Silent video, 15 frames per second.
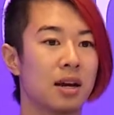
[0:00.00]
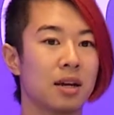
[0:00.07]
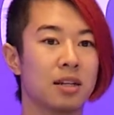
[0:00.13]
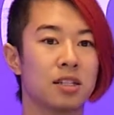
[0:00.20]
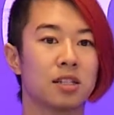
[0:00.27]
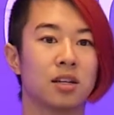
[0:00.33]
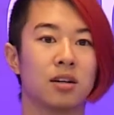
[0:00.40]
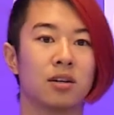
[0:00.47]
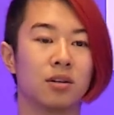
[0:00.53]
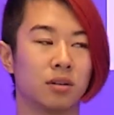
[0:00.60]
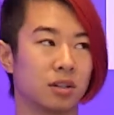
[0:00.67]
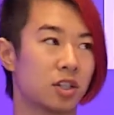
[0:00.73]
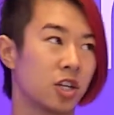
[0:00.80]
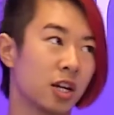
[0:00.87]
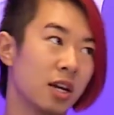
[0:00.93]
And
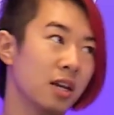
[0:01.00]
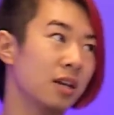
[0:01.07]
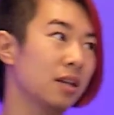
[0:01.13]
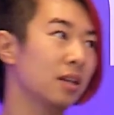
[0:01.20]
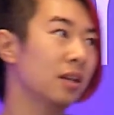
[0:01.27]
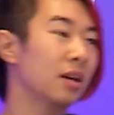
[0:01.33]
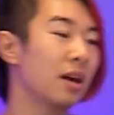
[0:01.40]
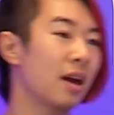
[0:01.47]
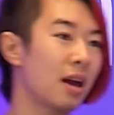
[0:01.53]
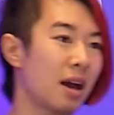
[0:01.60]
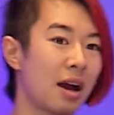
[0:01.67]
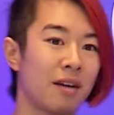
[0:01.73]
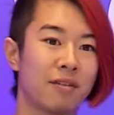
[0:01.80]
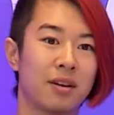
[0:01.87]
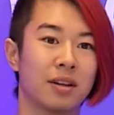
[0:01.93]
so Chain,
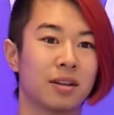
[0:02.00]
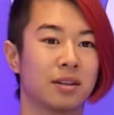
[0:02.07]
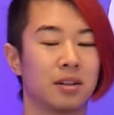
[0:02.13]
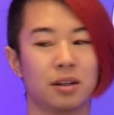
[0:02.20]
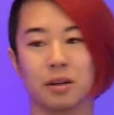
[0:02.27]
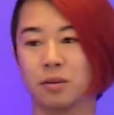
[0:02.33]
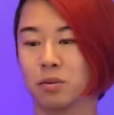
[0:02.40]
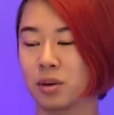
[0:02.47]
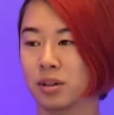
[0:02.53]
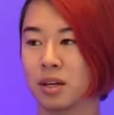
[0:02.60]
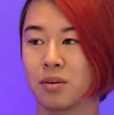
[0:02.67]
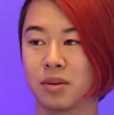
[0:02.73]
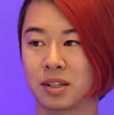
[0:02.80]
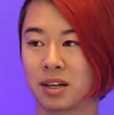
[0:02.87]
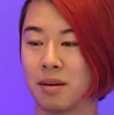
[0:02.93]

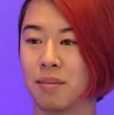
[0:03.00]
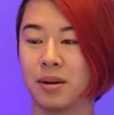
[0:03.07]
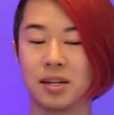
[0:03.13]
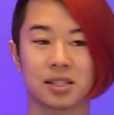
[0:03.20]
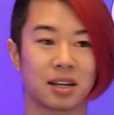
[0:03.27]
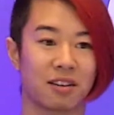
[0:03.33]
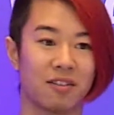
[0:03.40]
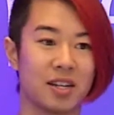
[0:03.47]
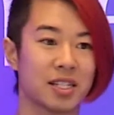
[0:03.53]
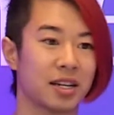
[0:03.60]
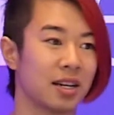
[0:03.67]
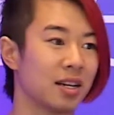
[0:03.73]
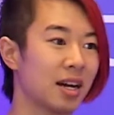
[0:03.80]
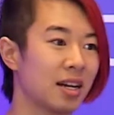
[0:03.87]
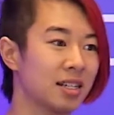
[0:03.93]
working with companies like
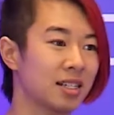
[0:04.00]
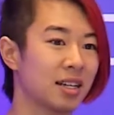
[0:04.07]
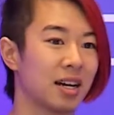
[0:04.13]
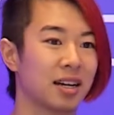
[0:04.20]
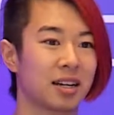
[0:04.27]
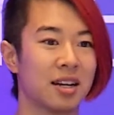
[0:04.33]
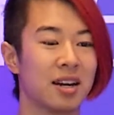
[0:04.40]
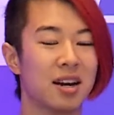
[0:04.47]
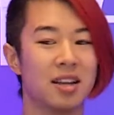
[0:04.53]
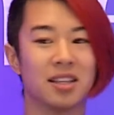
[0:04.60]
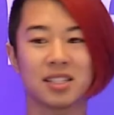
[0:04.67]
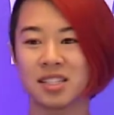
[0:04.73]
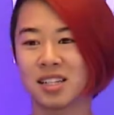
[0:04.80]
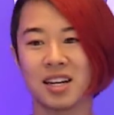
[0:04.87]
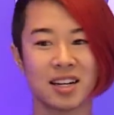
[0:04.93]
Visa and NASDAQ,
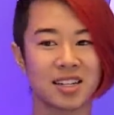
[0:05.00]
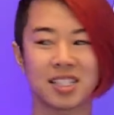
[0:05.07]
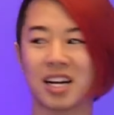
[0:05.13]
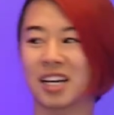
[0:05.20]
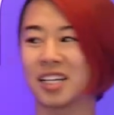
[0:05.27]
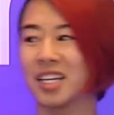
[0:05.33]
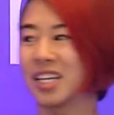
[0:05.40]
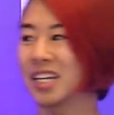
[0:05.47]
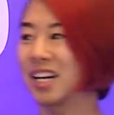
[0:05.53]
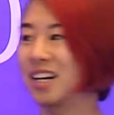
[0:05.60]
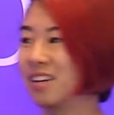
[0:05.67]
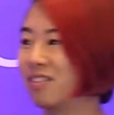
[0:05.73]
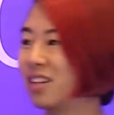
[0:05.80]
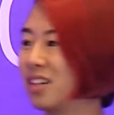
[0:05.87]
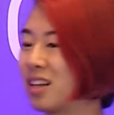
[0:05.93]
this is not exactly the
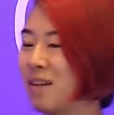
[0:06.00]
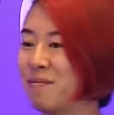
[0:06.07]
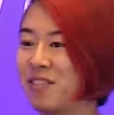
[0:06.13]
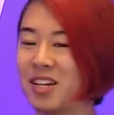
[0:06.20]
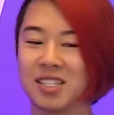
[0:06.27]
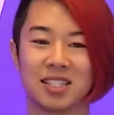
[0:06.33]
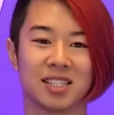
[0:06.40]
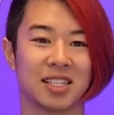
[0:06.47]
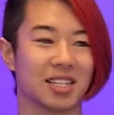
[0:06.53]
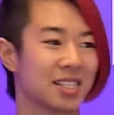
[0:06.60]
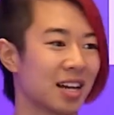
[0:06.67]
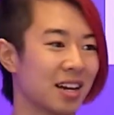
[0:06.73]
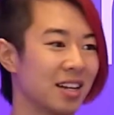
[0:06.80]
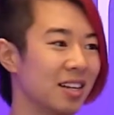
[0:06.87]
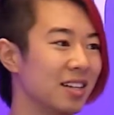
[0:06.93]
kind of thing that Visa is
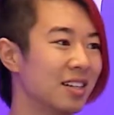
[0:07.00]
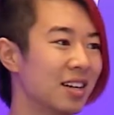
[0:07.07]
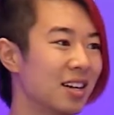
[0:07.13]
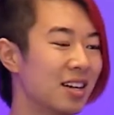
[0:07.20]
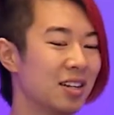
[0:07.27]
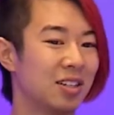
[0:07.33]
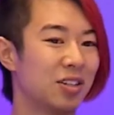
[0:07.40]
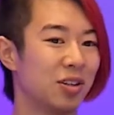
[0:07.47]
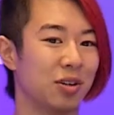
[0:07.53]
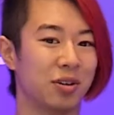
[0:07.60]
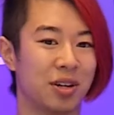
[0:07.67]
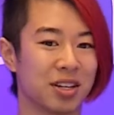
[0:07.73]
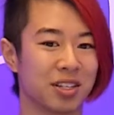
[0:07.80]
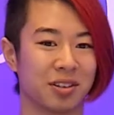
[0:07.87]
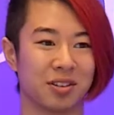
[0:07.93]
excited
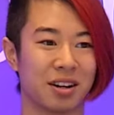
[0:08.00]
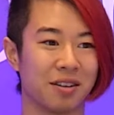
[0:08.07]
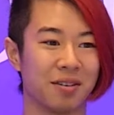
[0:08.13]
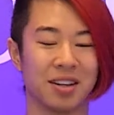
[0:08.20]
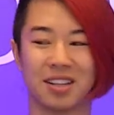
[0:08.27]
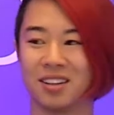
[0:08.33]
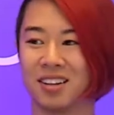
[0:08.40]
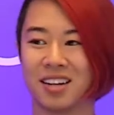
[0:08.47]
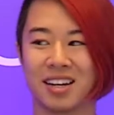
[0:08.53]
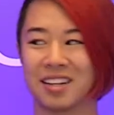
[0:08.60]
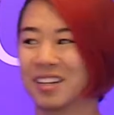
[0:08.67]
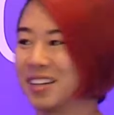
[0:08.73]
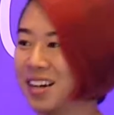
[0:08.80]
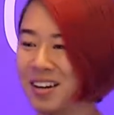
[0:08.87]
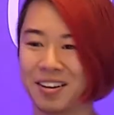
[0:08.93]
to integrate with. They're
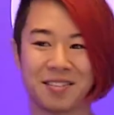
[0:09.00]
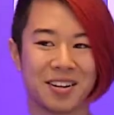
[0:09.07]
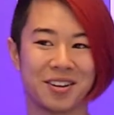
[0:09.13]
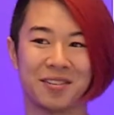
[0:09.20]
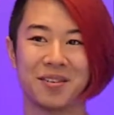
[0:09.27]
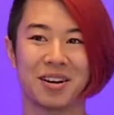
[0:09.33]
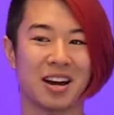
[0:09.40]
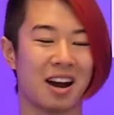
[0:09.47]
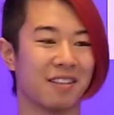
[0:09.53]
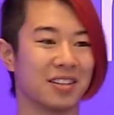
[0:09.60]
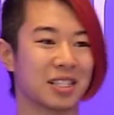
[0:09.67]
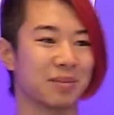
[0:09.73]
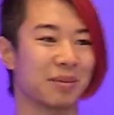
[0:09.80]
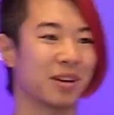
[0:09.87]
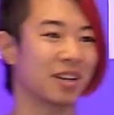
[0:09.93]
like, we don't want to have
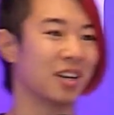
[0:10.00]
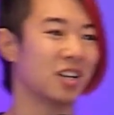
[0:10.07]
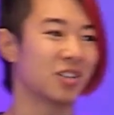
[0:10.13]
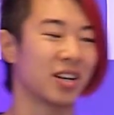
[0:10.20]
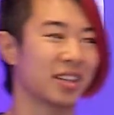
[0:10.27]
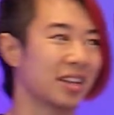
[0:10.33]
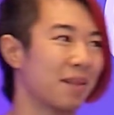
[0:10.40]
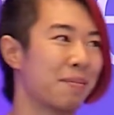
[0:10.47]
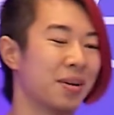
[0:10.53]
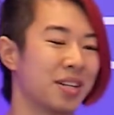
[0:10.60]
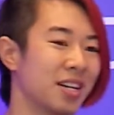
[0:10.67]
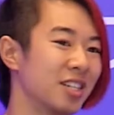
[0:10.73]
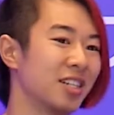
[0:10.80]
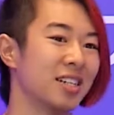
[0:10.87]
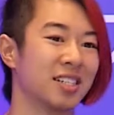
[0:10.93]
a smart contract that
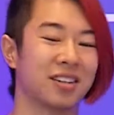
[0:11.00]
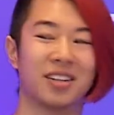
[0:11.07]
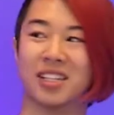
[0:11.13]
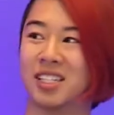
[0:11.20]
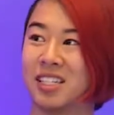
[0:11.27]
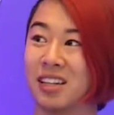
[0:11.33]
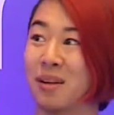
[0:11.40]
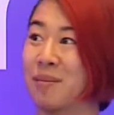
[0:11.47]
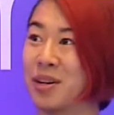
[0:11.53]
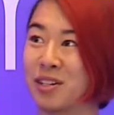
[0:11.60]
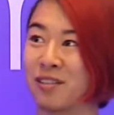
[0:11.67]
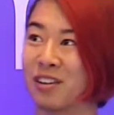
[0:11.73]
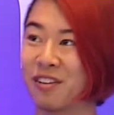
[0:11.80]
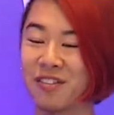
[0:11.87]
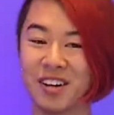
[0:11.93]
potentially is going to steal a bunch
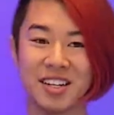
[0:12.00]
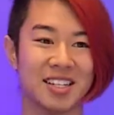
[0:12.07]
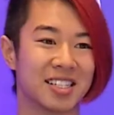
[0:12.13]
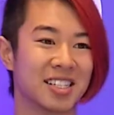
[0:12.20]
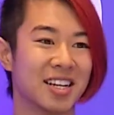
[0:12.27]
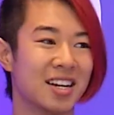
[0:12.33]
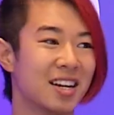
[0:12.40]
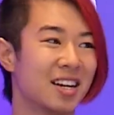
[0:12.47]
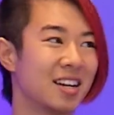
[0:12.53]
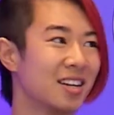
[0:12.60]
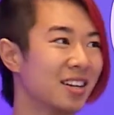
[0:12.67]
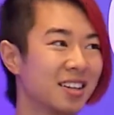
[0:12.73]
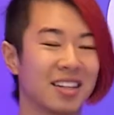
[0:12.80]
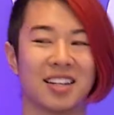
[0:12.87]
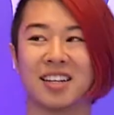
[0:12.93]
of our funds.
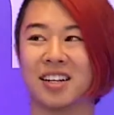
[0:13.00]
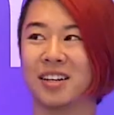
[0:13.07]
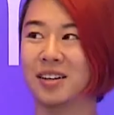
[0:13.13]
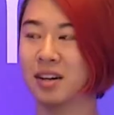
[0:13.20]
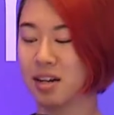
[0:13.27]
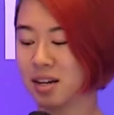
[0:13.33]
No, thank you.